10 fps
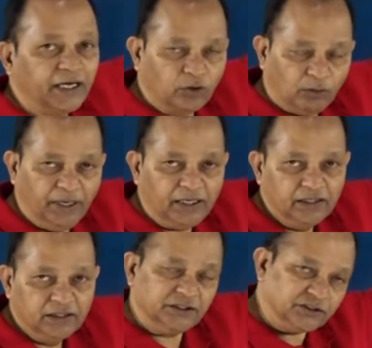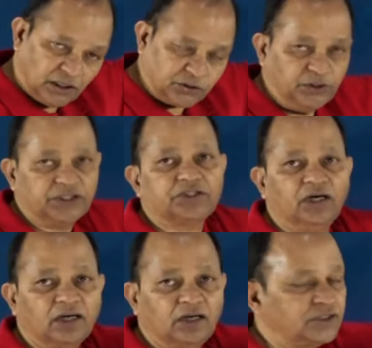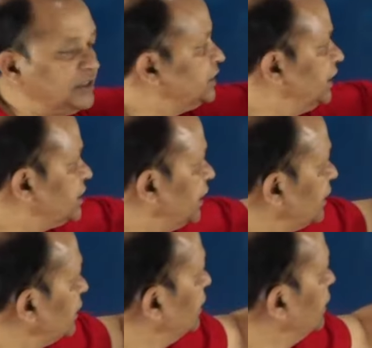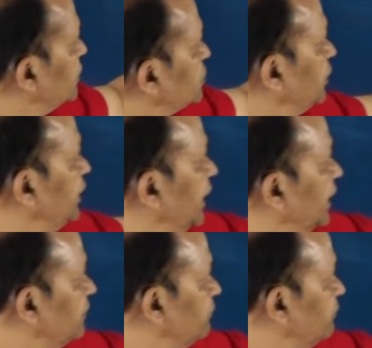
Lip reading: dichromate is also a stronger oxidizing agent. So, here,